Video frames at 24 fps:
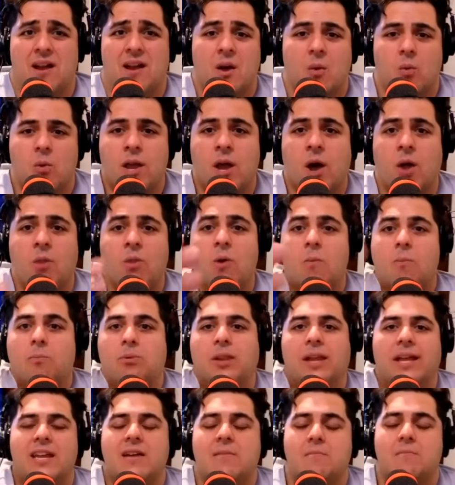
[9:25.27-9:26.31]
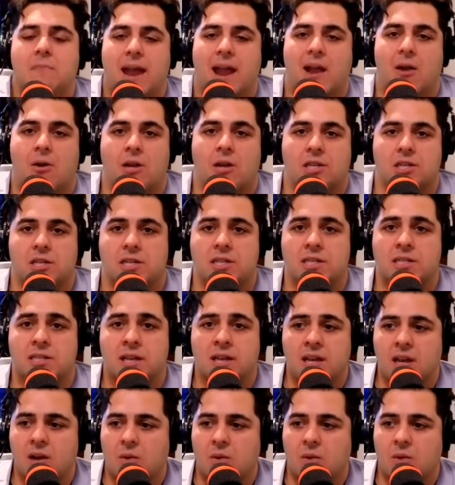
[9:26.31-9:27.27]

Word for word: Right. We all know plenty of marriages